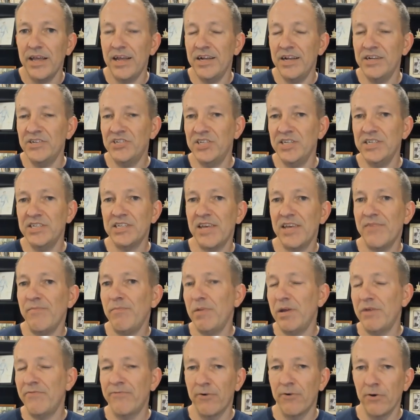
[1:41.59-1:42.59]
And she's
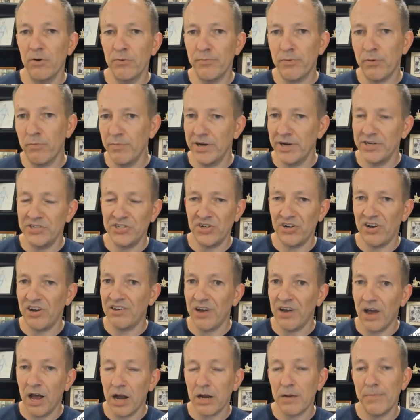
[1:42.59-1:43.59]
given me full permission
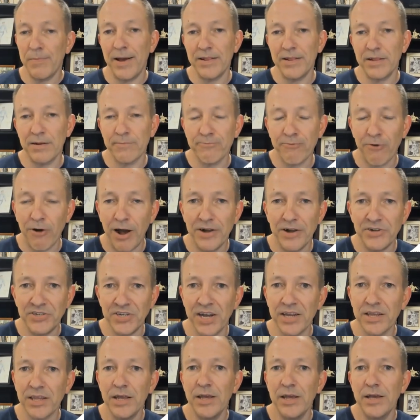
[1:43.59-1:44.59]
to talk about the
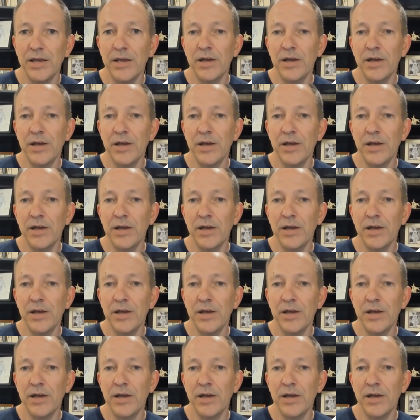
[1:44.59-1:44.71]
project.